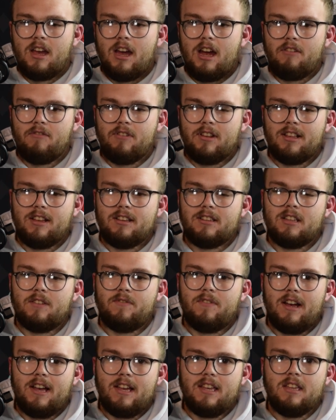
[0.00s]
I realised
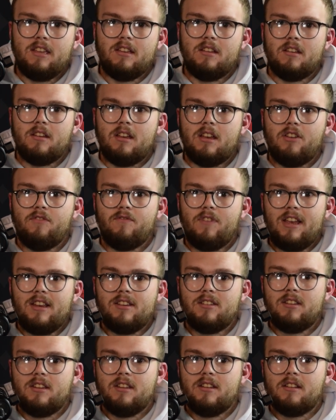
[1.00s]
if I
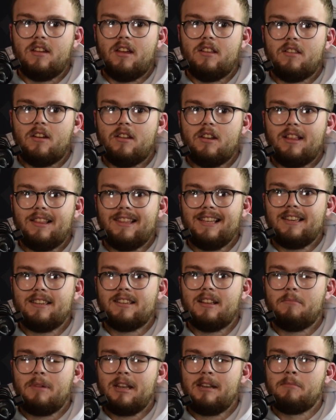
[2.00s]
invested and done at least
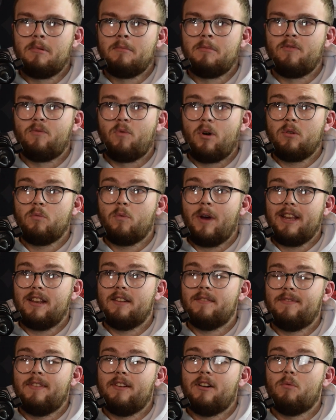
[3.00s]
a minimum of one
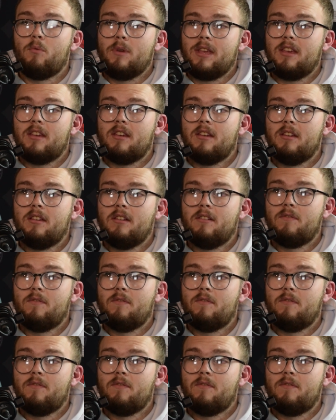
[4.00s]
wedding fair a week